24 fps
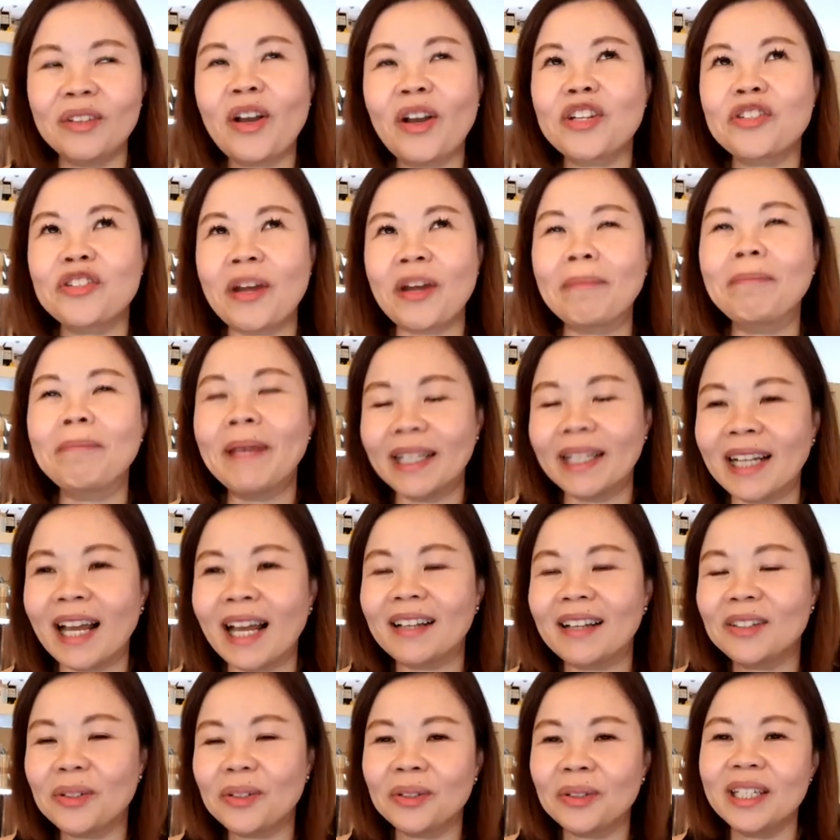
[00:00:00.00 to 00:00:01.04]
Not extract, pick.
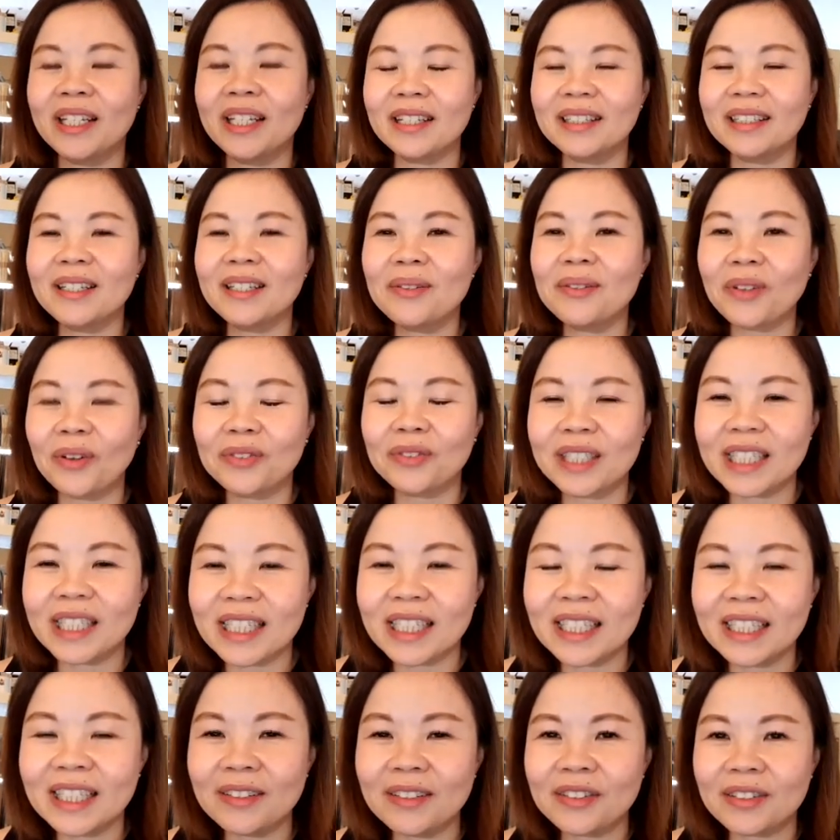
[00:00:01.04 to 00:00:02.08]
Okay, in terms of
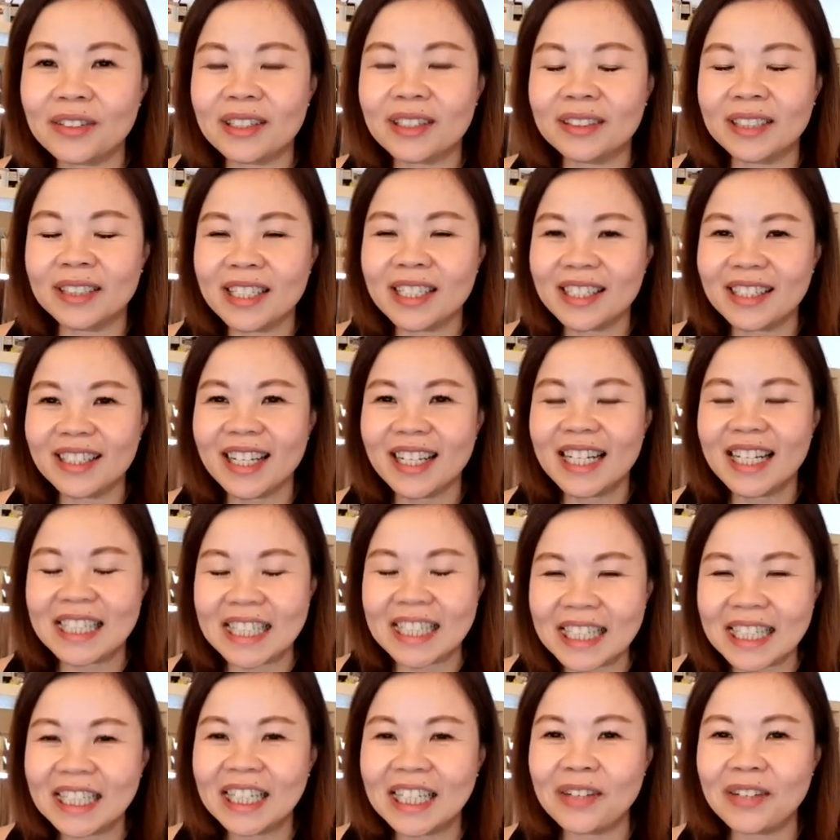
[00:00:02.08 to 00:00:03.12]
tea leaves, this
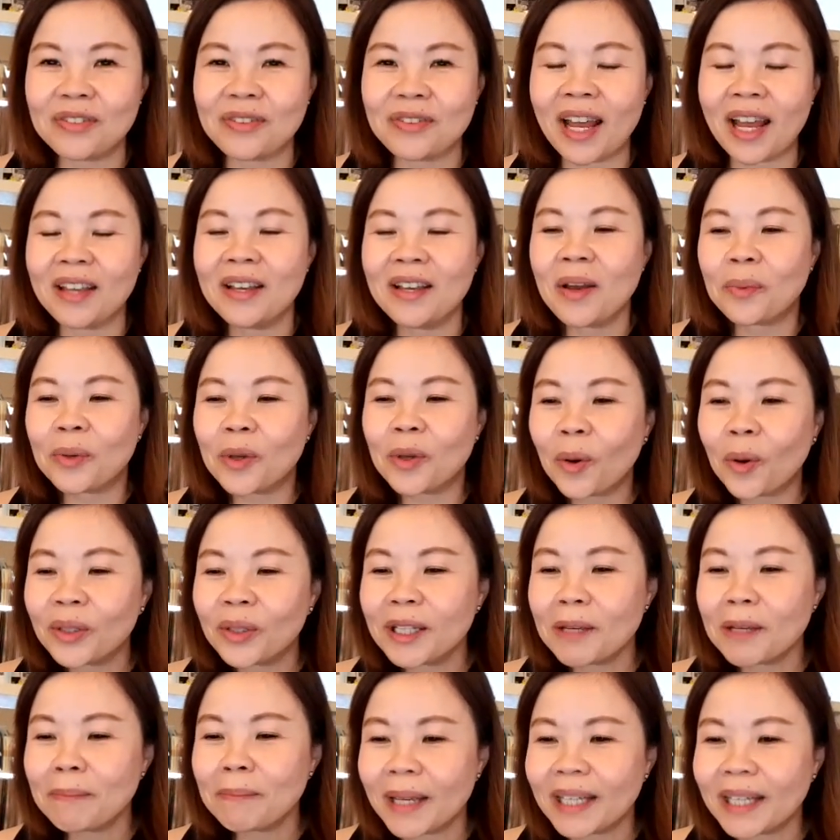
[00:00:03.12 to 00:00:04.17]
tea leaves, right, we only
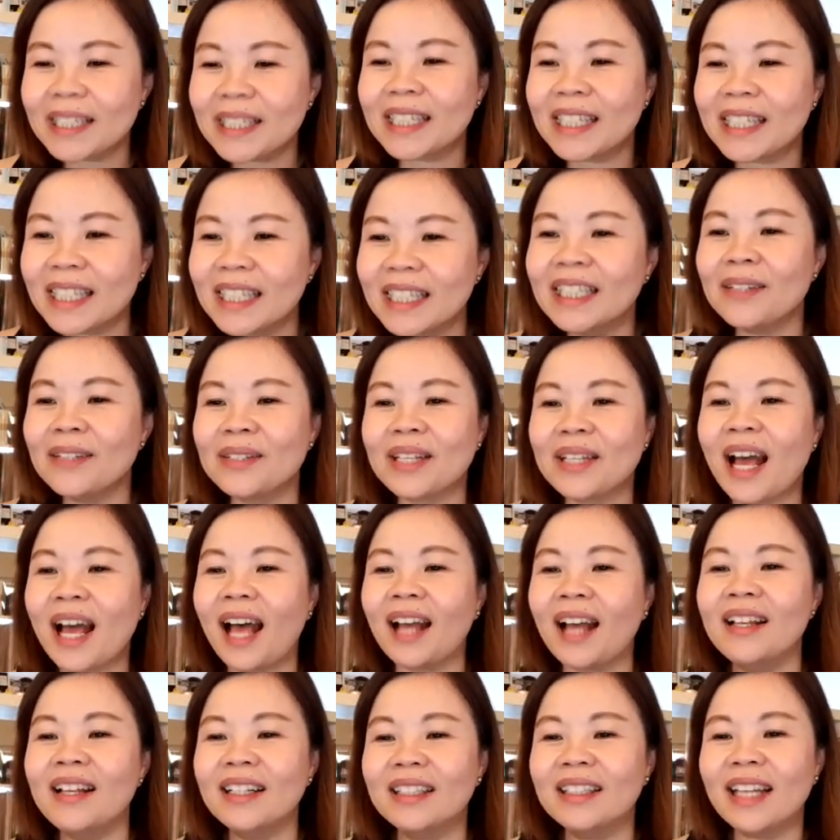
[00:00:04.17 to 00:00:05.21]
pick tea leaves
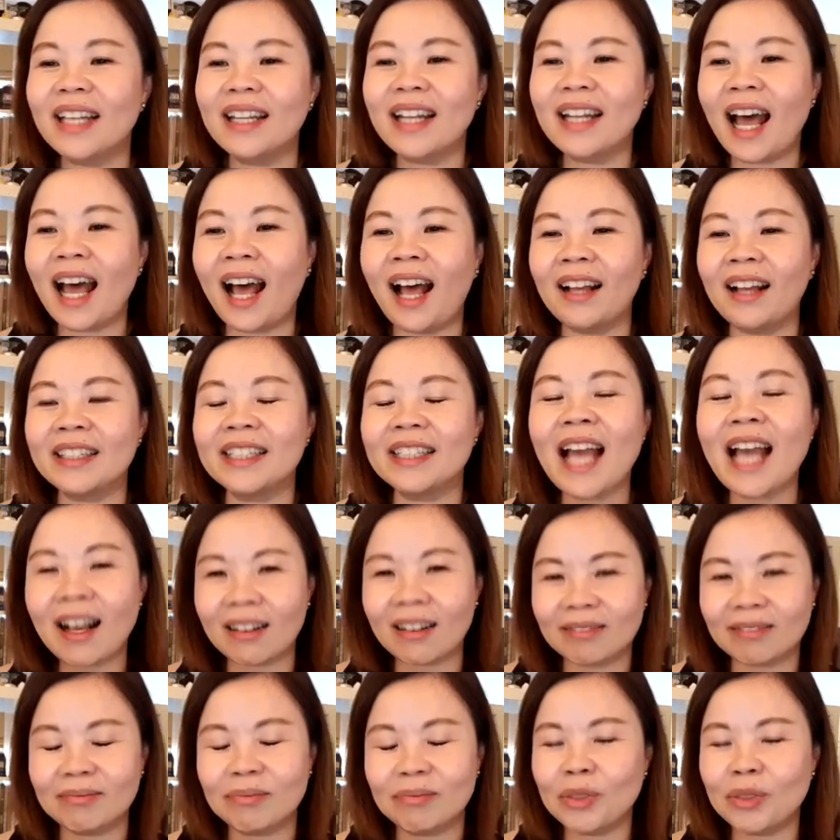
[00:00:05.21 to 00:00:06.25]
that are young.
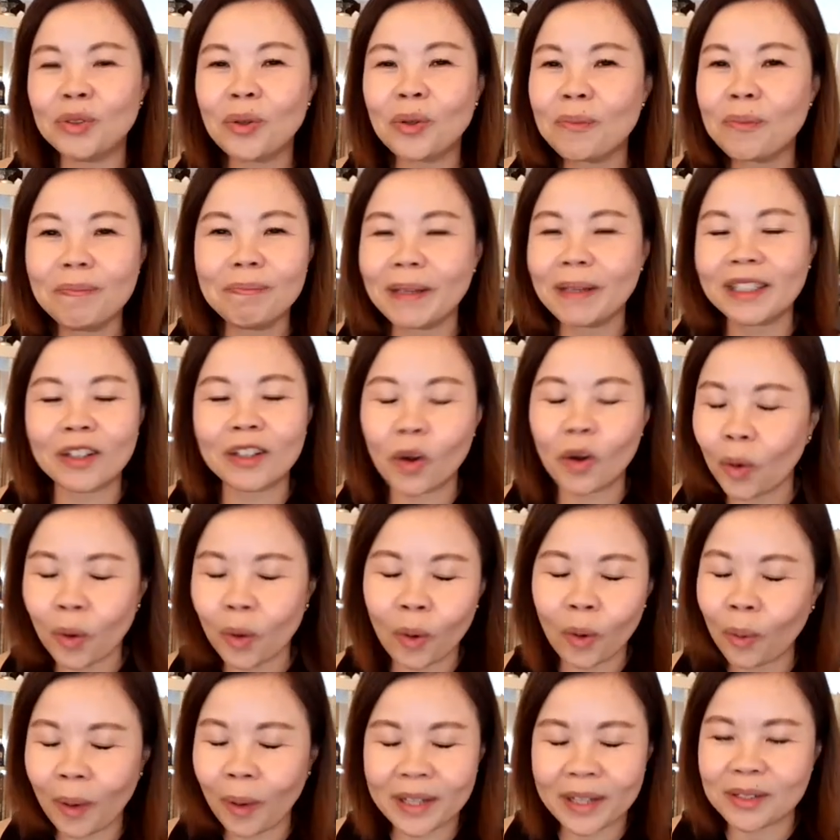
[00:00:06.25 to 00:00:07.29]
We don't pick the old
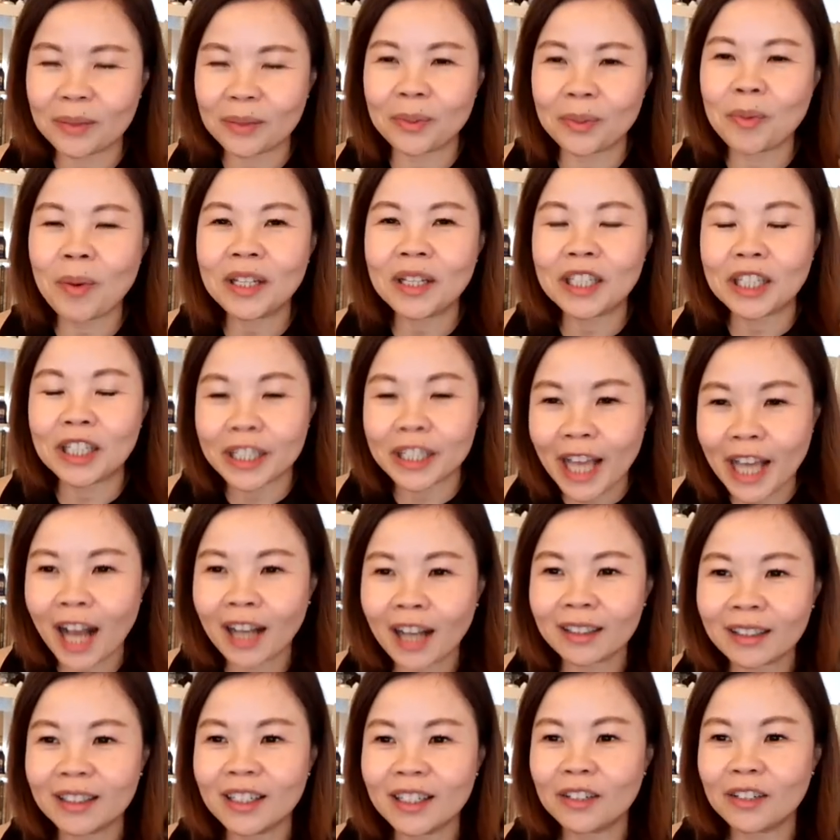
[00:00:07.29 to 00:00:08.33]
ones. We want the
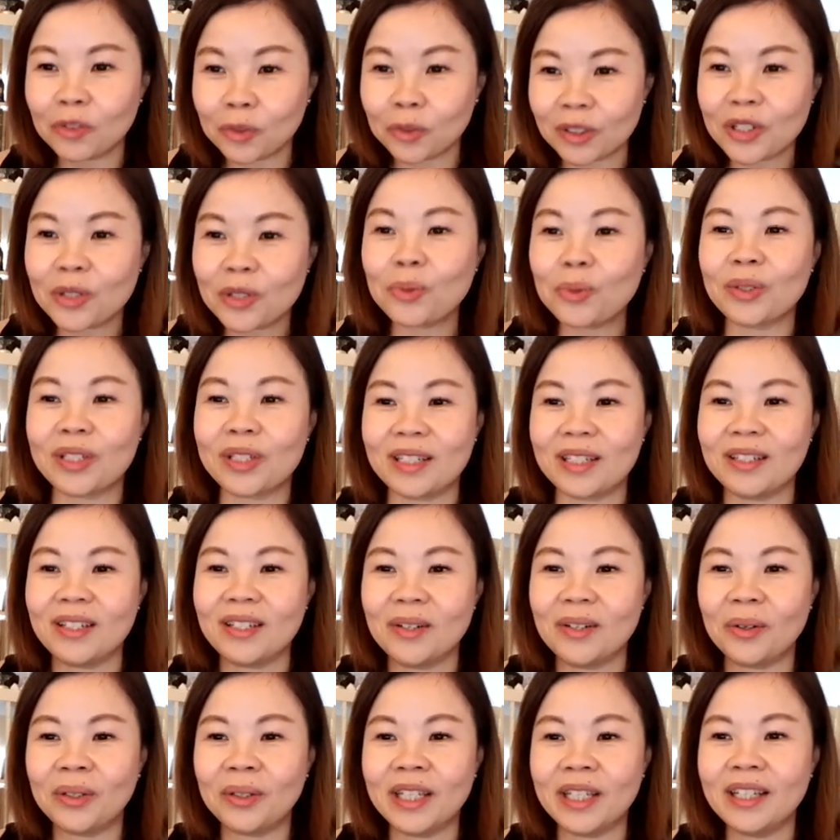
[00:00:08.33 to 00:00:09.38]
young shoots,
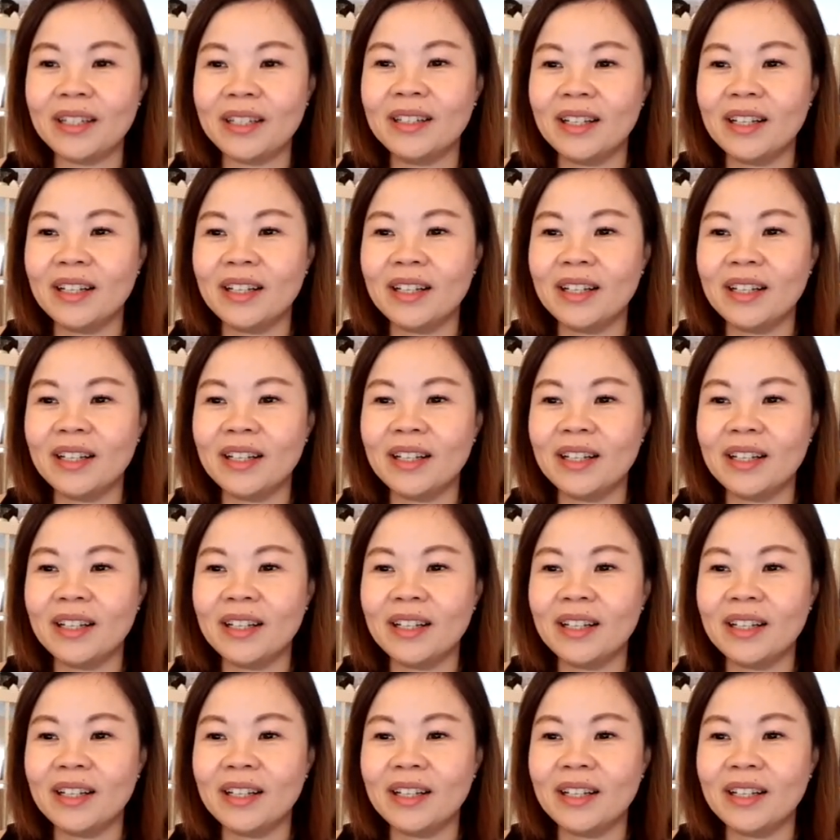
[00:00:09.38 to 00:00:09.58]
okay?